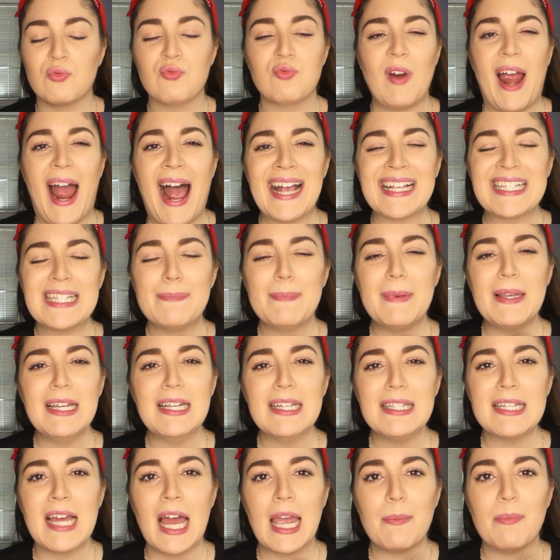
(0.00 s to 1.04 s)

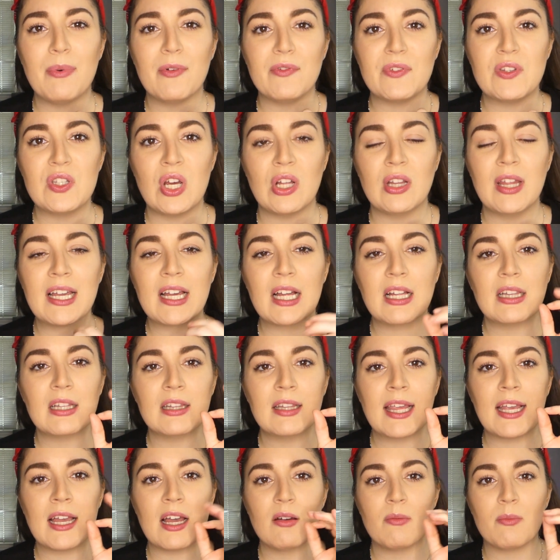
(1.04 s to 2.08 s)
raspy type of
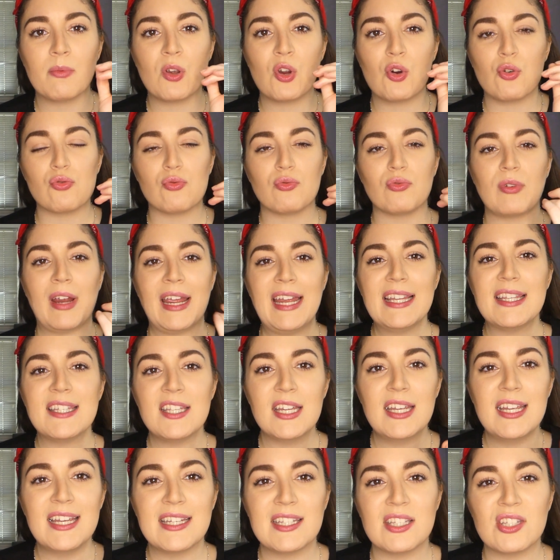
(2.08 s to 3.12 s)
like a grit
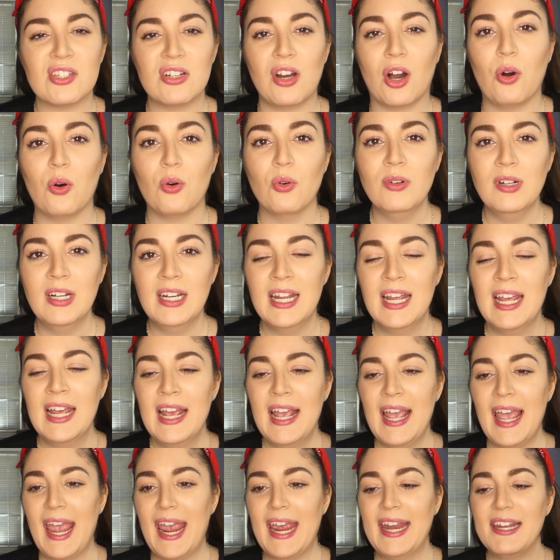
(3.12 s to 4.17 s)
to his tone,
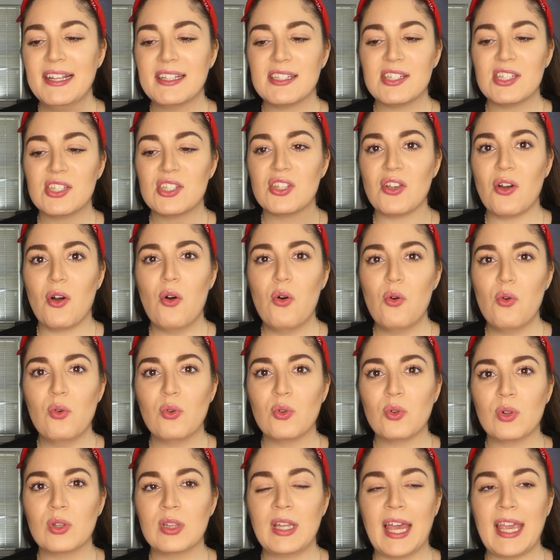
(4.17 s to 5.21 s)
and it's
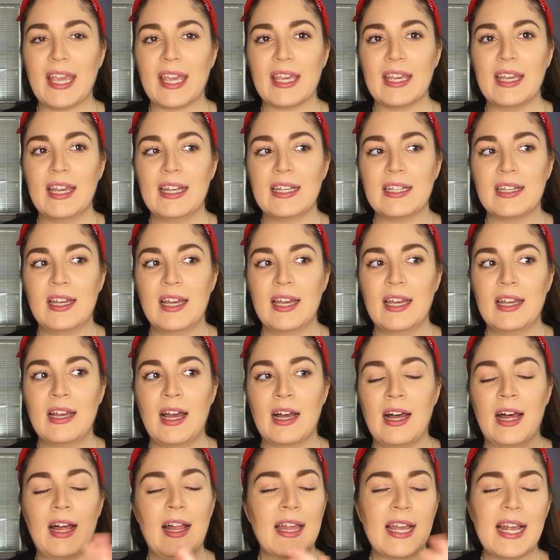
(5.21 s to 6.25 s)
so like
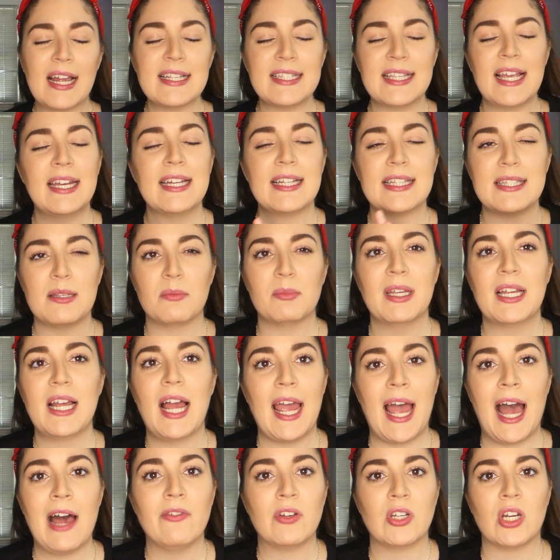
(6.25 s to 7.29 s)
like I said, it's something
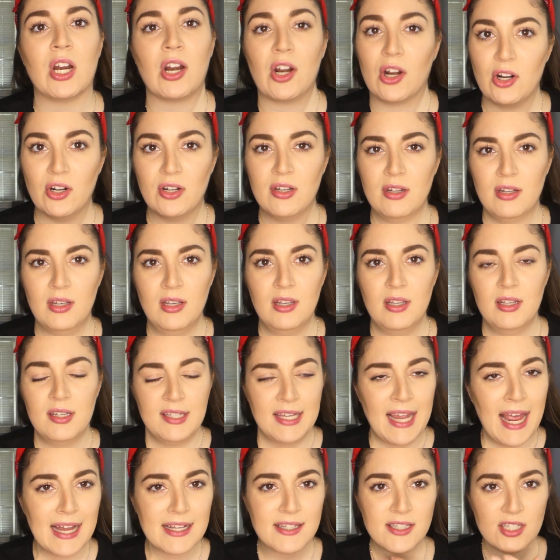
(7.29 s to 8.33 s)
I haven't heard
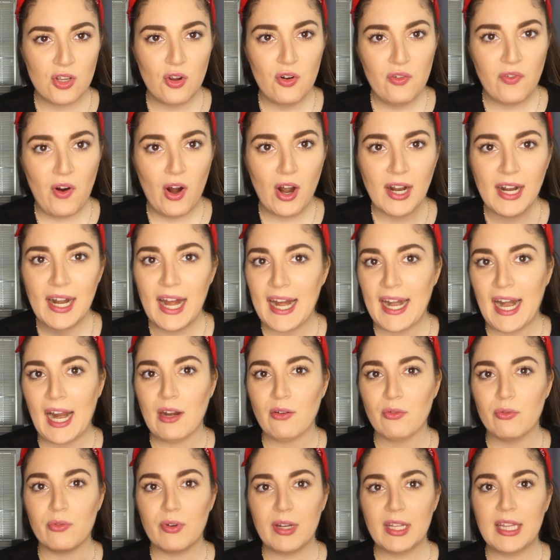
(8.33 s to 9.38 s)
yet so far, and I
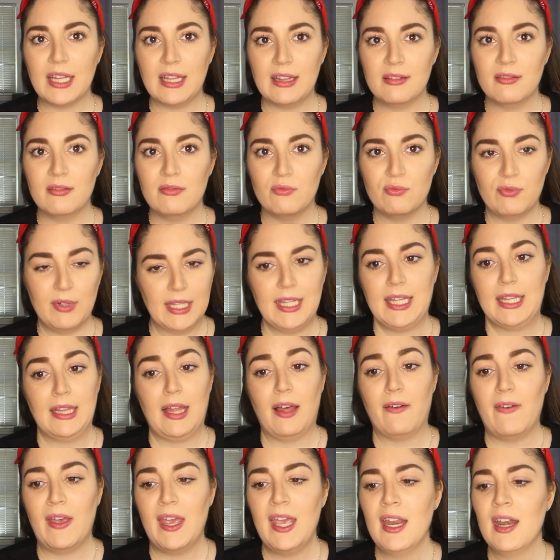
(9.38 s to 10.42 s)
really, really
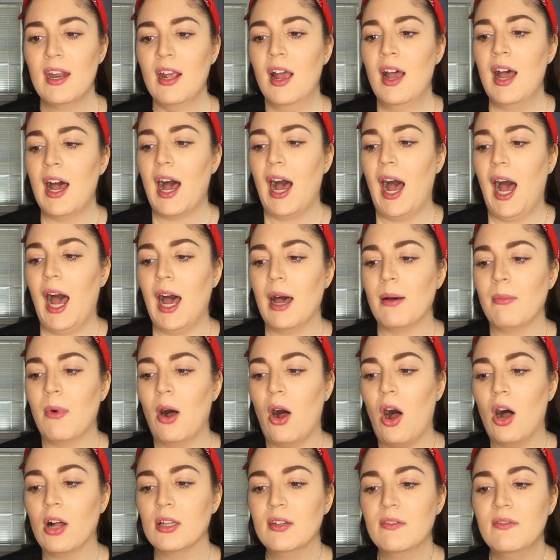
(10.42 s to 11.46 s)
love it.
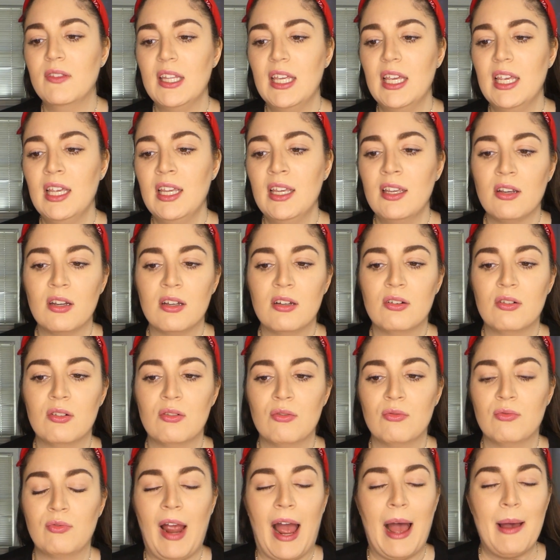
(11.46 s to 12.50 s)
All of the
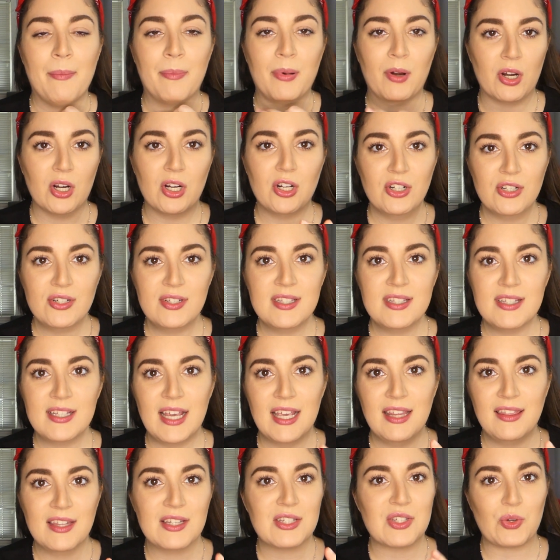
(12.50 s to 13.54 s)
rappers
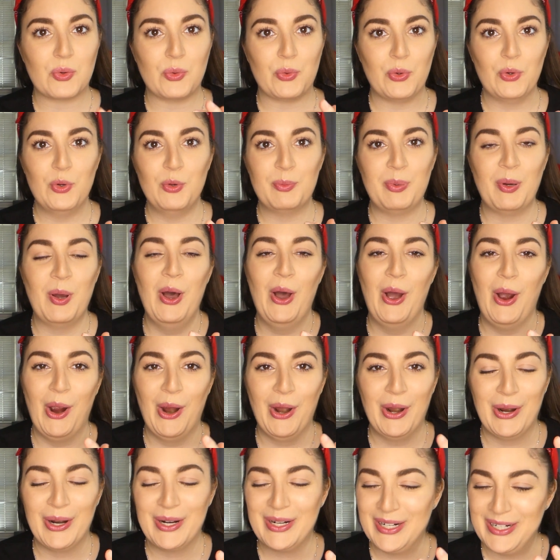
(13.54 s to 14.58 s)
in this group
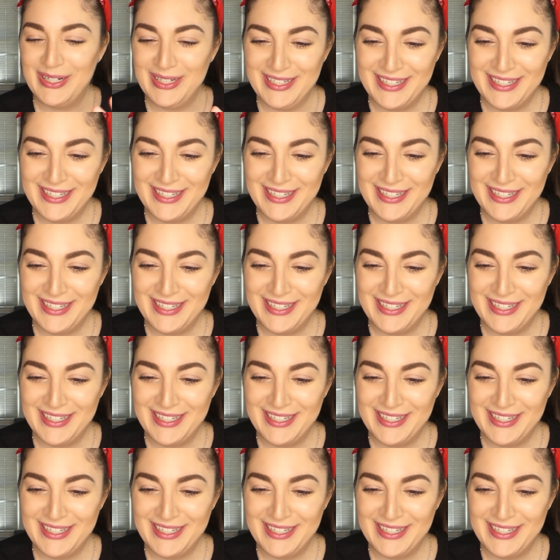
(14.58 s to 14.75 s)
are